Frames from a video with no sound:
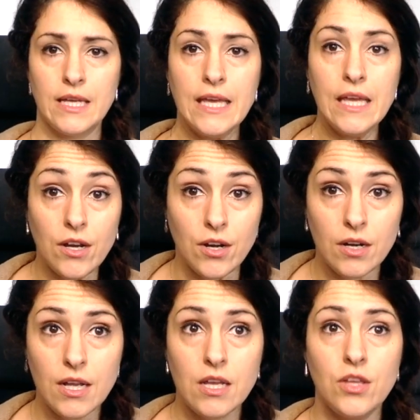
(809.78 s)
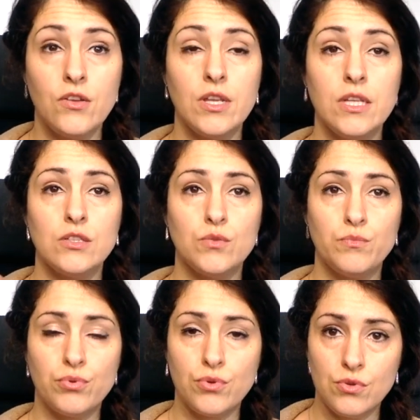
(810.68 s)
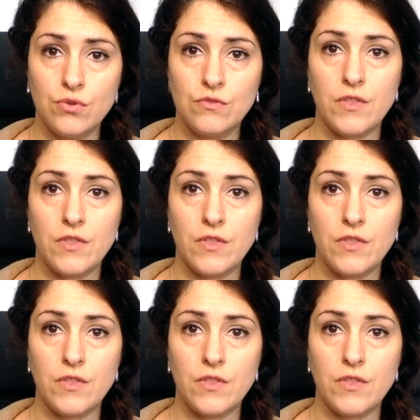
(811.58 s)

Here, you need to prove